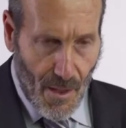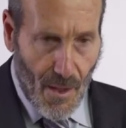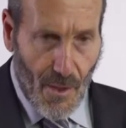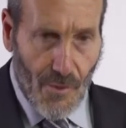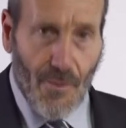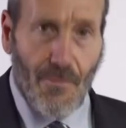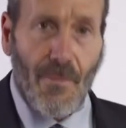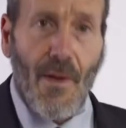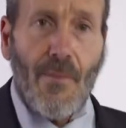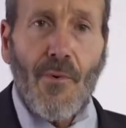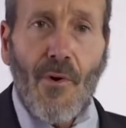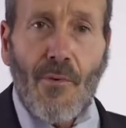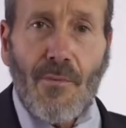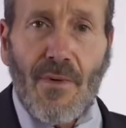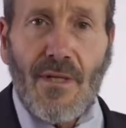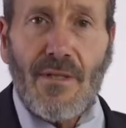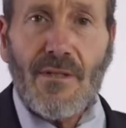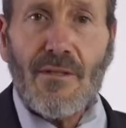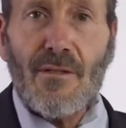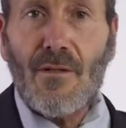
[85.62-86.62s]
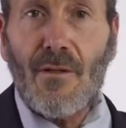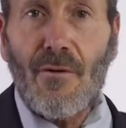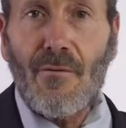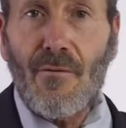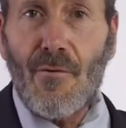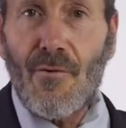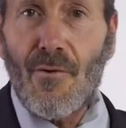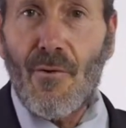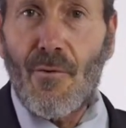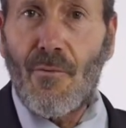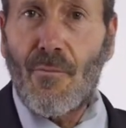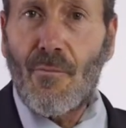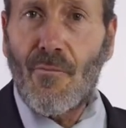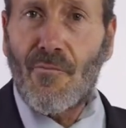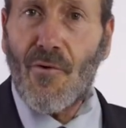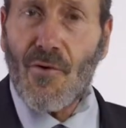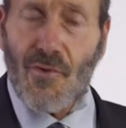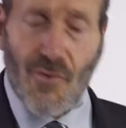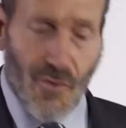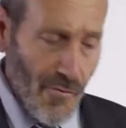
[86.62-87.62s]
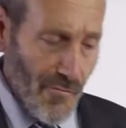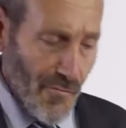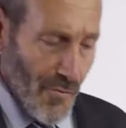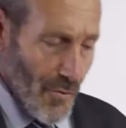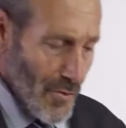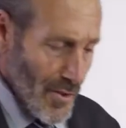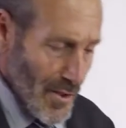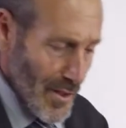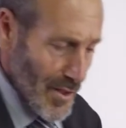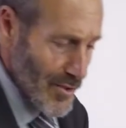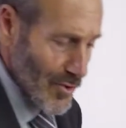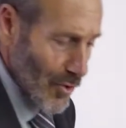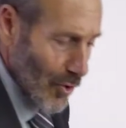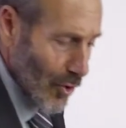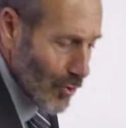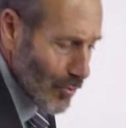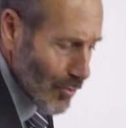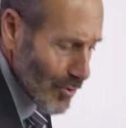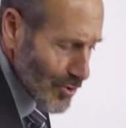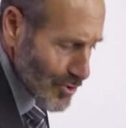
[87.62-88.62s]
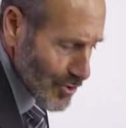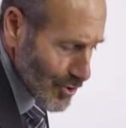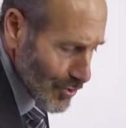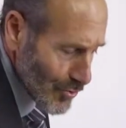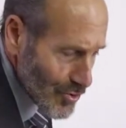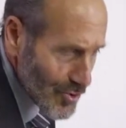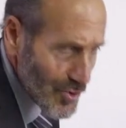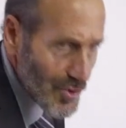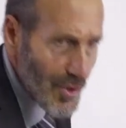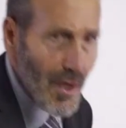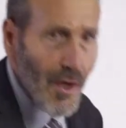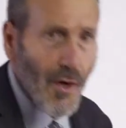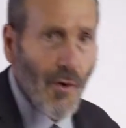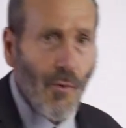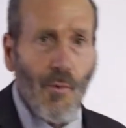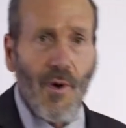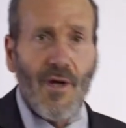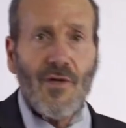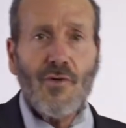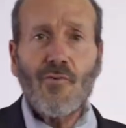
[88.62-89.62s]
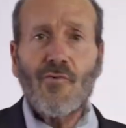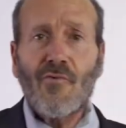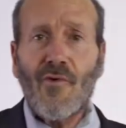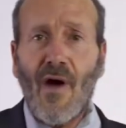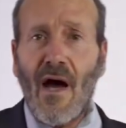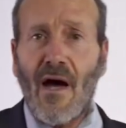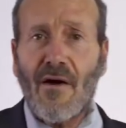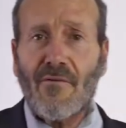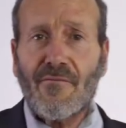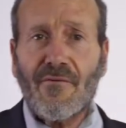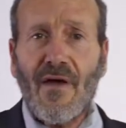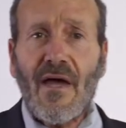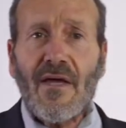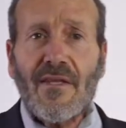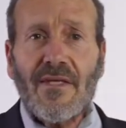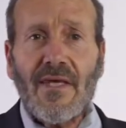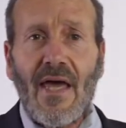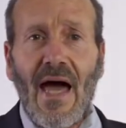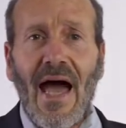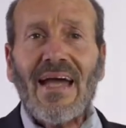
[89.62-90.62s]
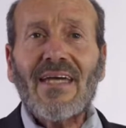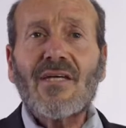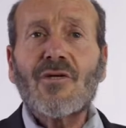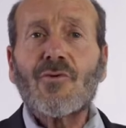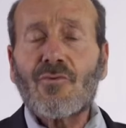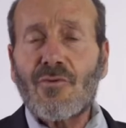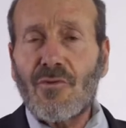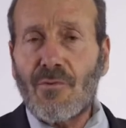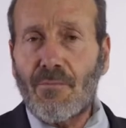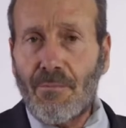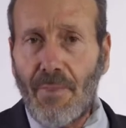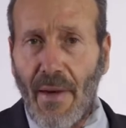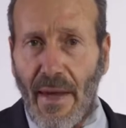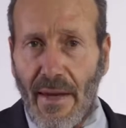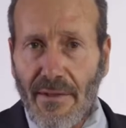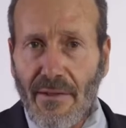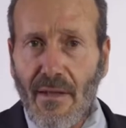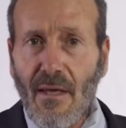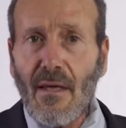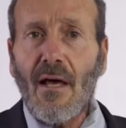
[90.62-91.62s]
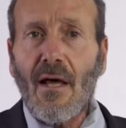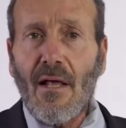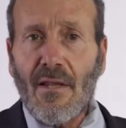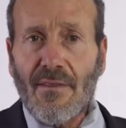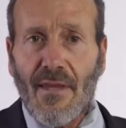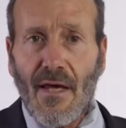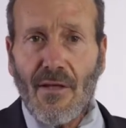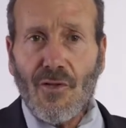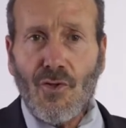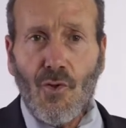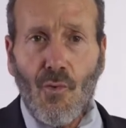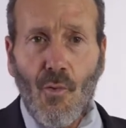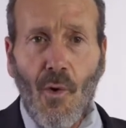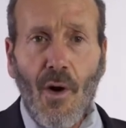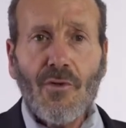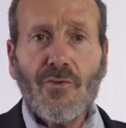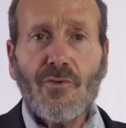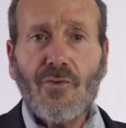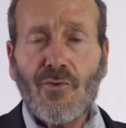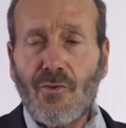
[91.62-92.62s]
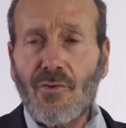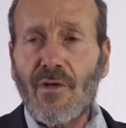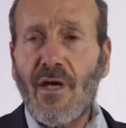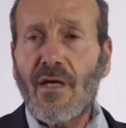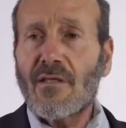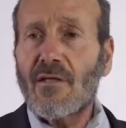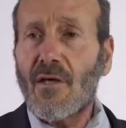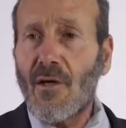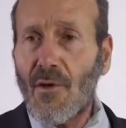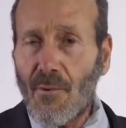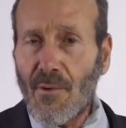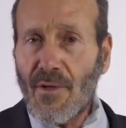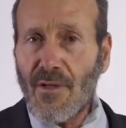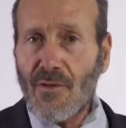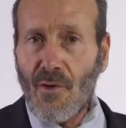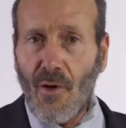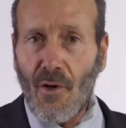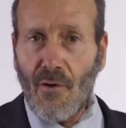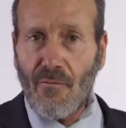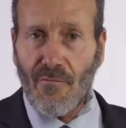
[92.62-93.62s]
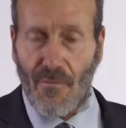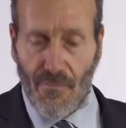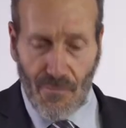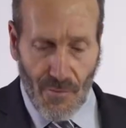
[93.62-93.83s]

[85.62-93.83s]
The peppermint, first of all, is always used when you have any acute pain that you want to get rid of.